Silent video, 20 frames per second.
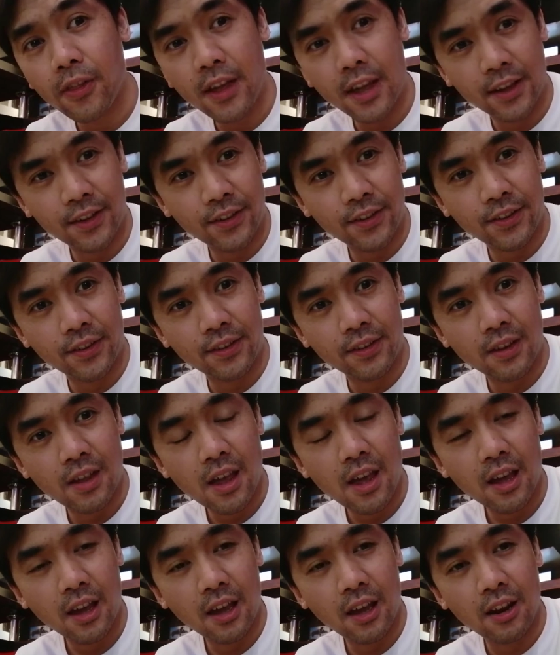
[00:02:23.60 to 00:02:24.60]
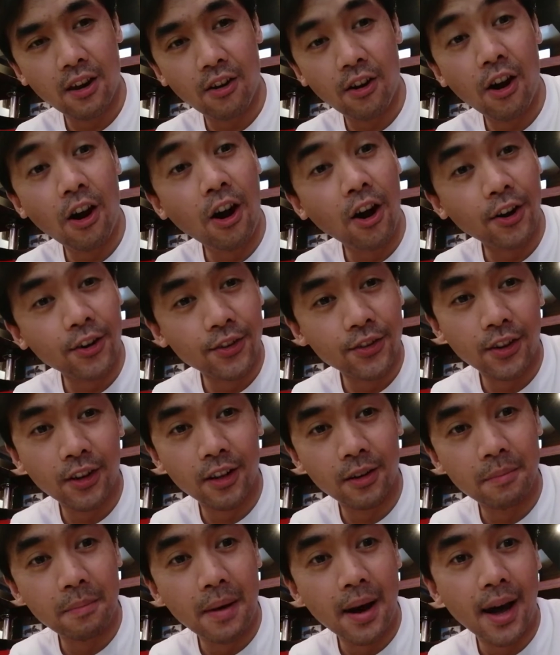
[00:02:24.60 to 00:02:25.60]
things in our hearts and
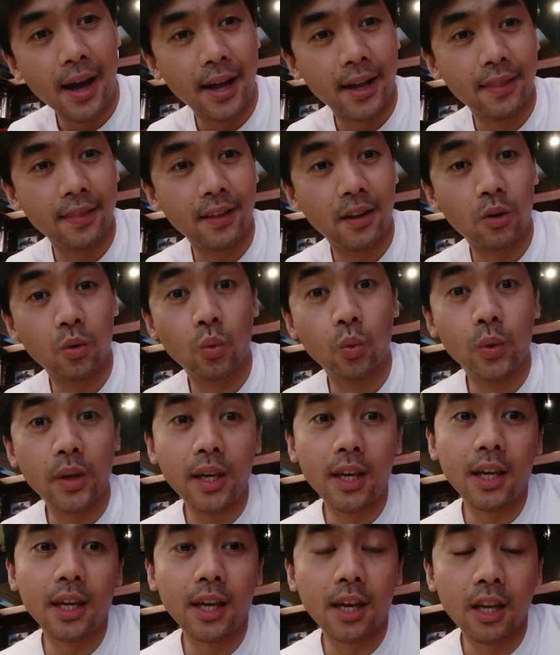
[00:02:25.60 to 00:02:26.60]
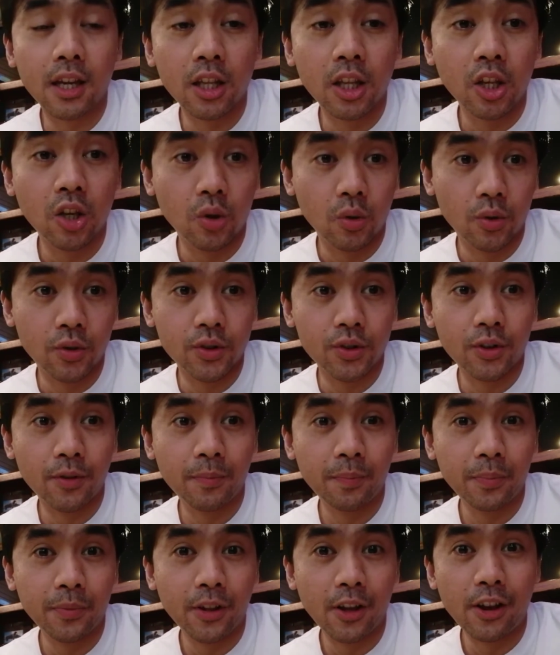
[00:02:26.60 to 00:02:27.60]
in mind that we can use
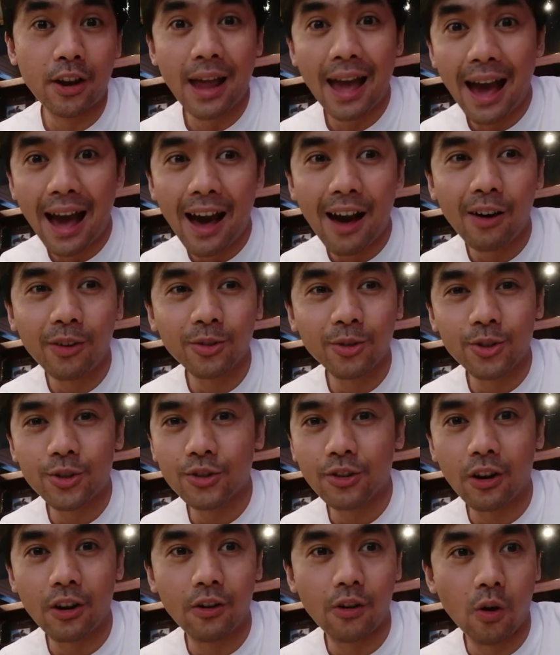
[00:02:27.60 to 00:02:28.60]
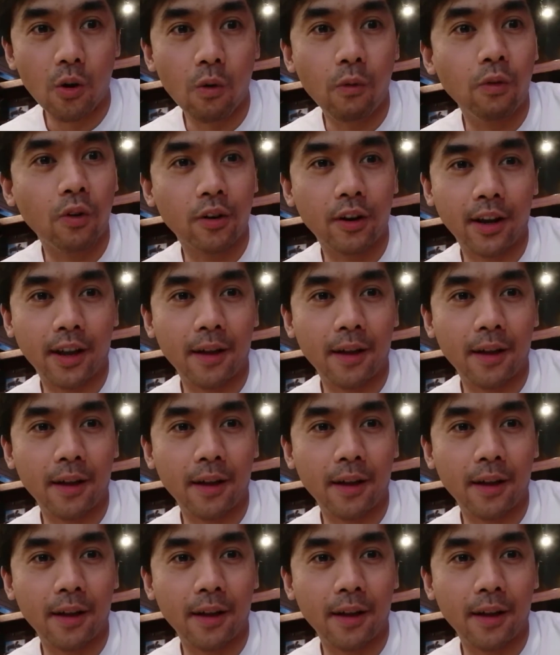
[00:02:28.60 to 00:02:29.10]
and how to start over